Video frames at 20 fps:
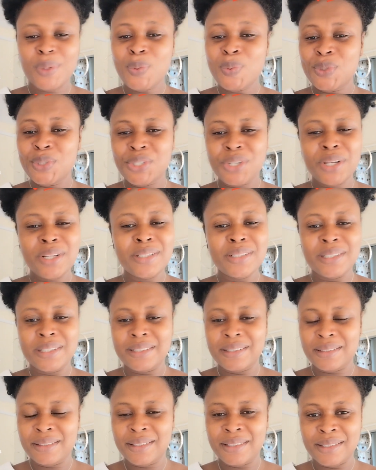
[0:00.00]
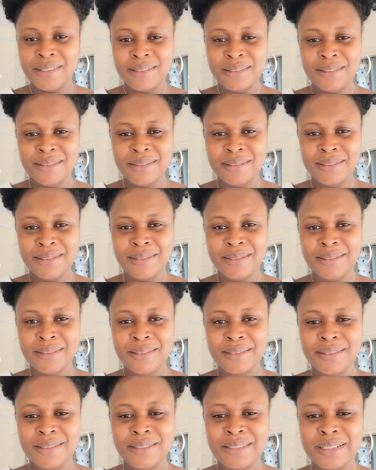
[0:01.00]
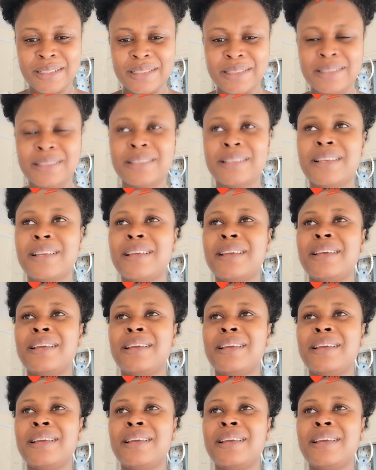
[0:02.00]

will change anything. Just